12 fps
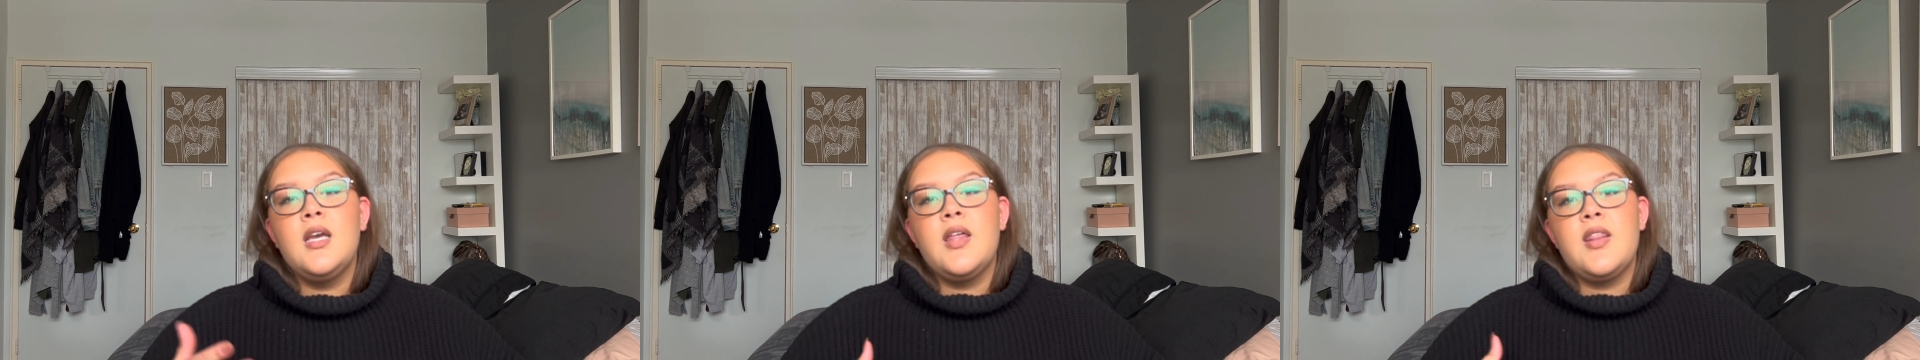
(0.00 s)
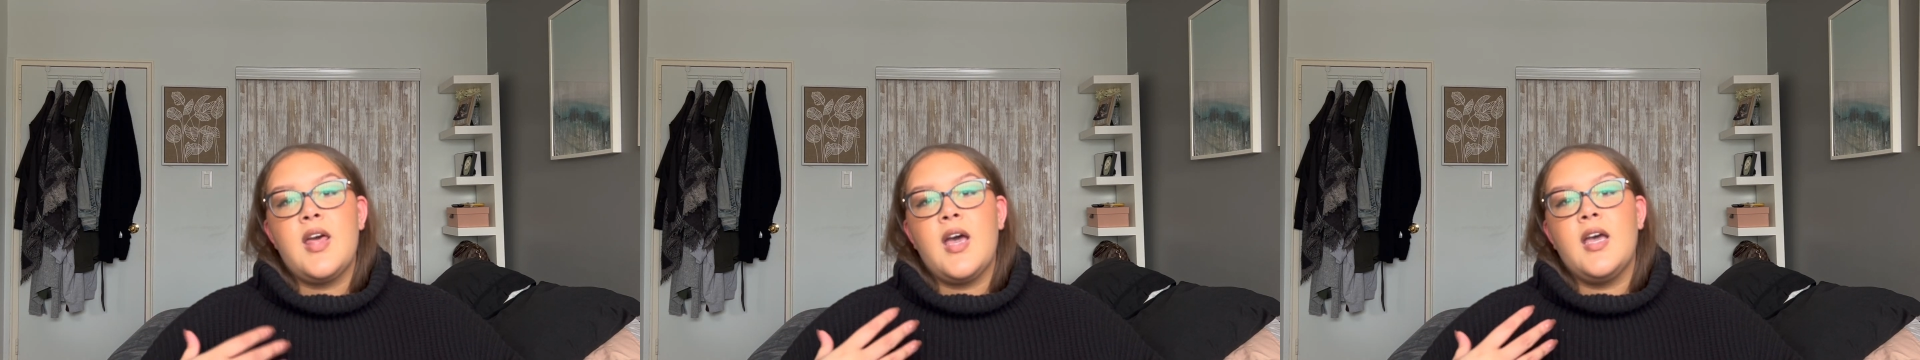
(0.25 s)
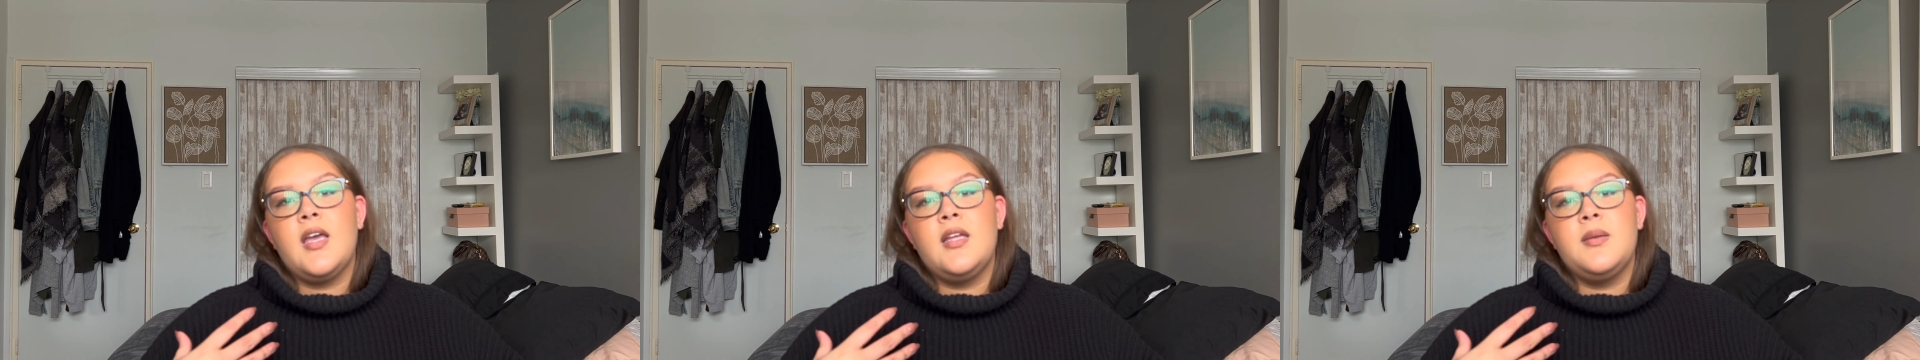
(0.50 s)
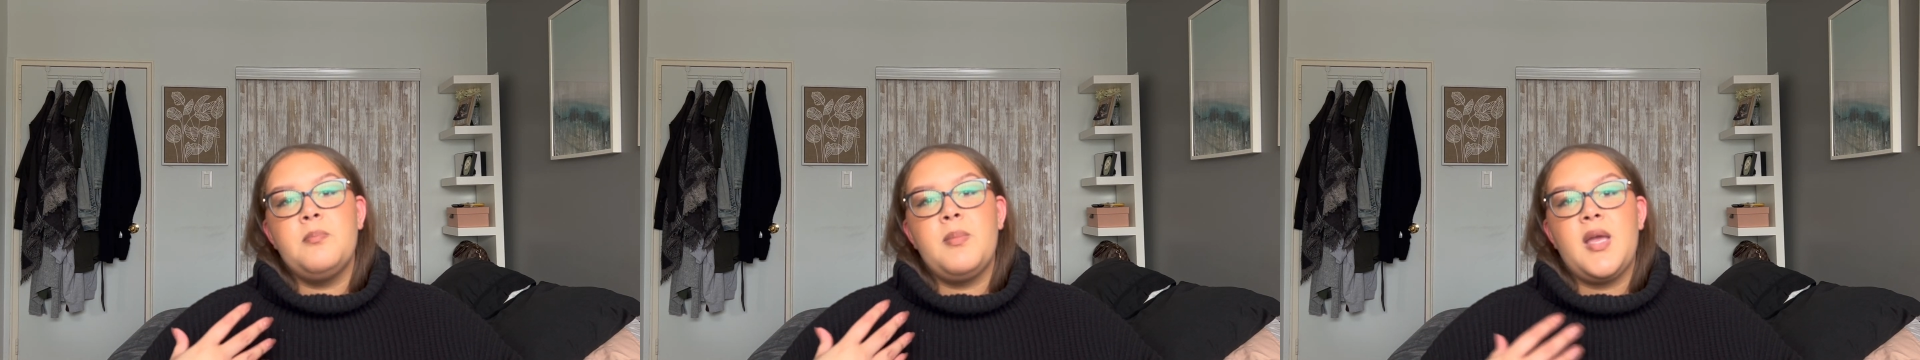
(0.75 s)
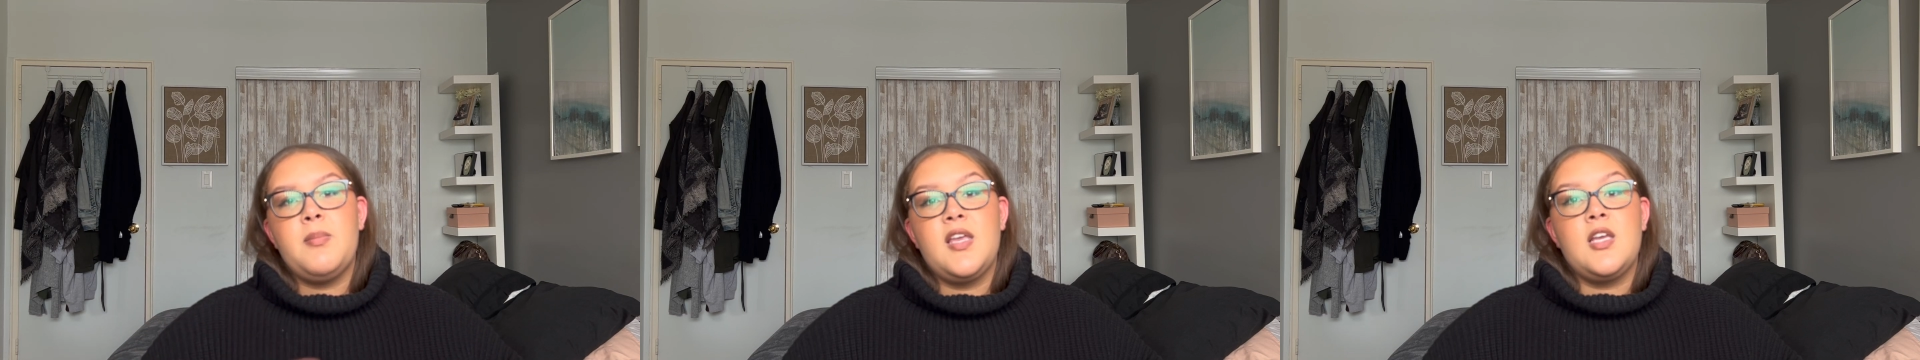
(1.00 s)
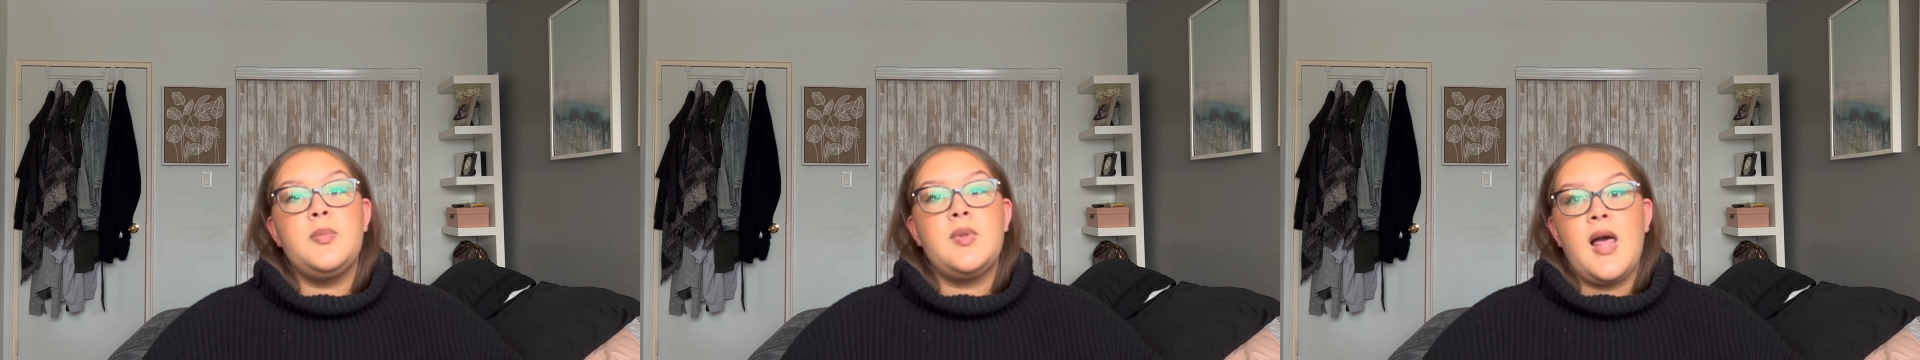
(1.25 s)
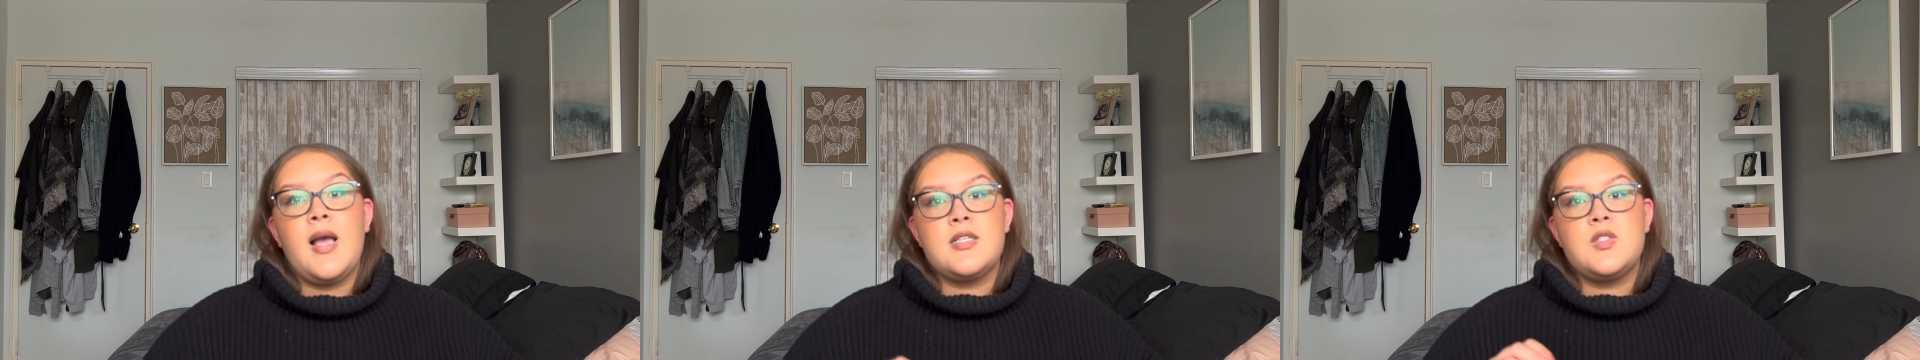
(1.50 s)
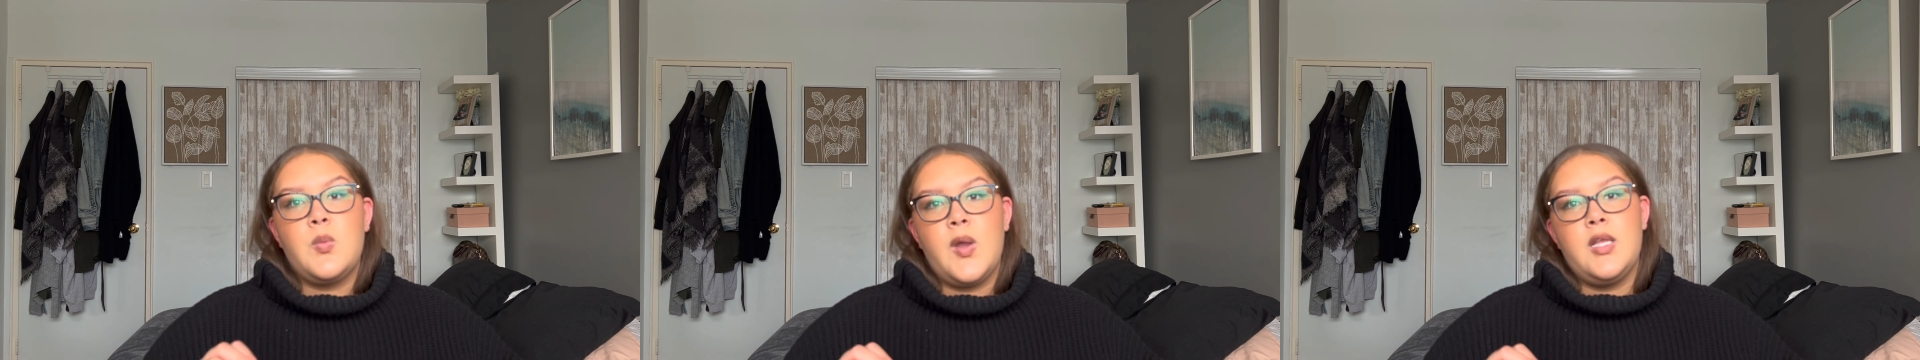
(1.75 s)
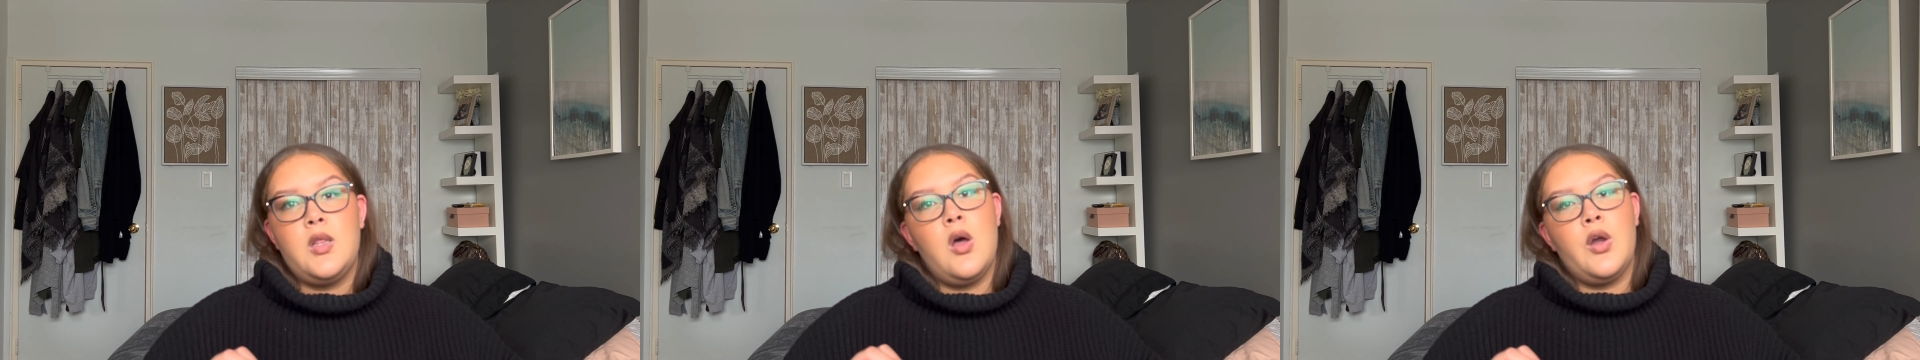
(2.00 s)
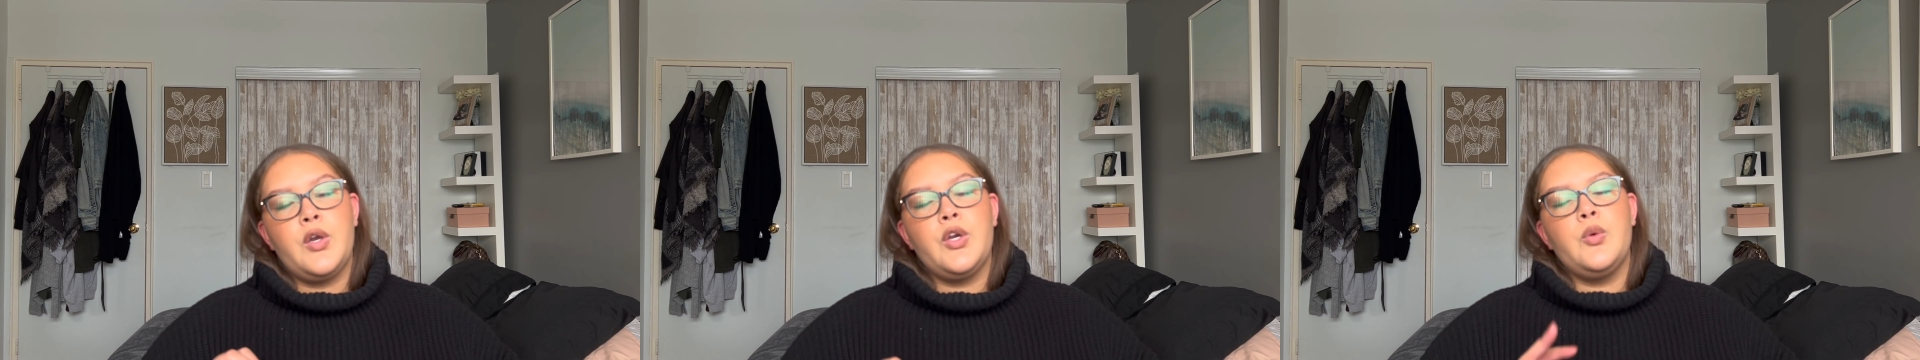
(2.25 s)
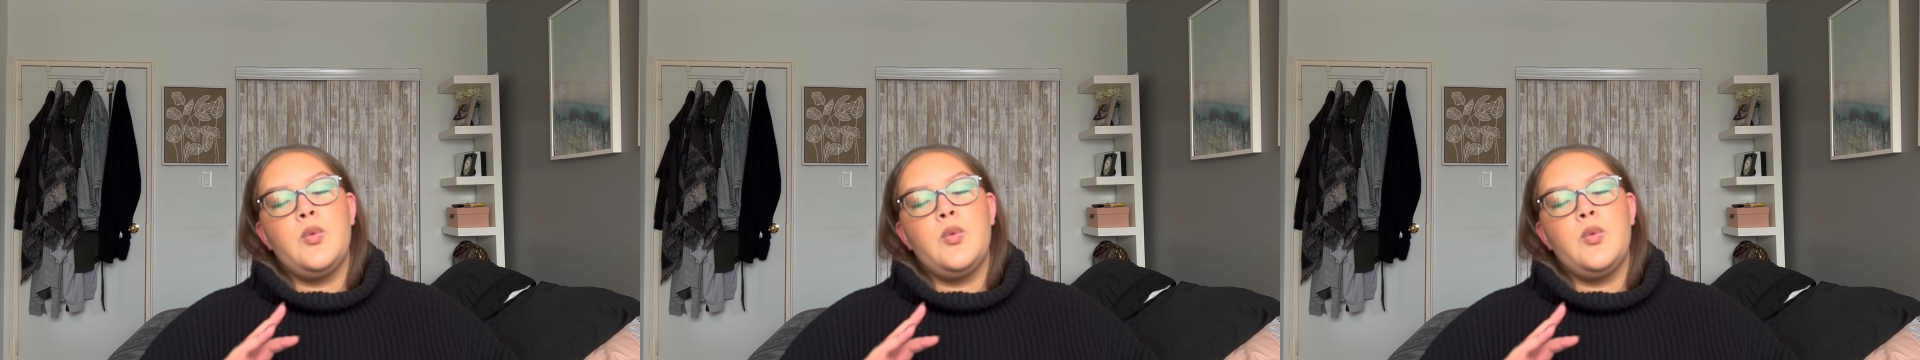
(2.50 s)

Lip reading: that my makeup lasts way longer